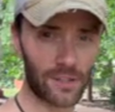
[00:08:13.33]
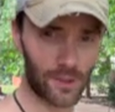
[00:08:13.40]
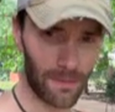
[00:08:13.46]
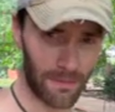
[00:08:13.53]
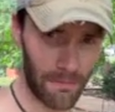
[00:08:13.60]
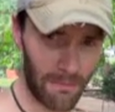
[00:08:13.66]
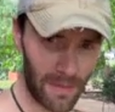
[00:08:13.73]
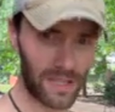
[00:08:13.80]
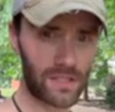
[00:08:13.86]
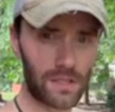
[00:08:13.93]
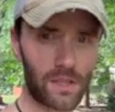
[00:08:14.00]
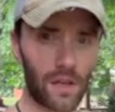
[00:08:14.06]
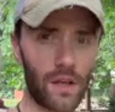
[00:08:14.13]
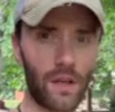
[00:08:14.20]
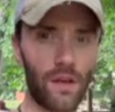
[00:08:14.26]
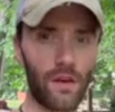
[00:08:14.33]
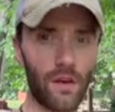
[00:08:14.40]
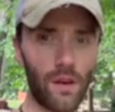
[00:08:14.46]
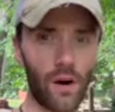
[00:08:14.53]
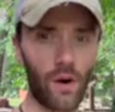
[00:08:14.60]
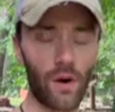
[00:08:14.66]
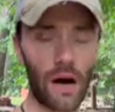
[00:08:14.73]
You must
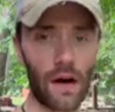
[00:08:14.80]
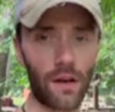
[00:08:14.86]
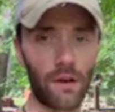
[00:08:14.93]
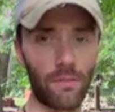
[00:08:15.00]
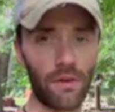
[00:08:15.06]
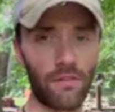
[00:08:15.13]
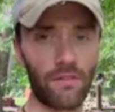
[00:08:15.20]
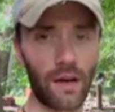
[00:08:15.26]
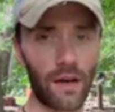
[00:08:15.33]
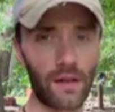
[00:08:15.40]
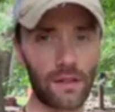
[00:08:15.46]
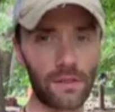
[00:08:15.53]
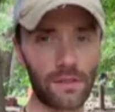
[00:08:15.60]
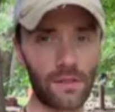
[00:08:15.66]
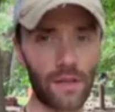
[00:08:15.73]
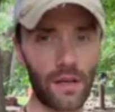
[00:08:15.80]
know how to be violent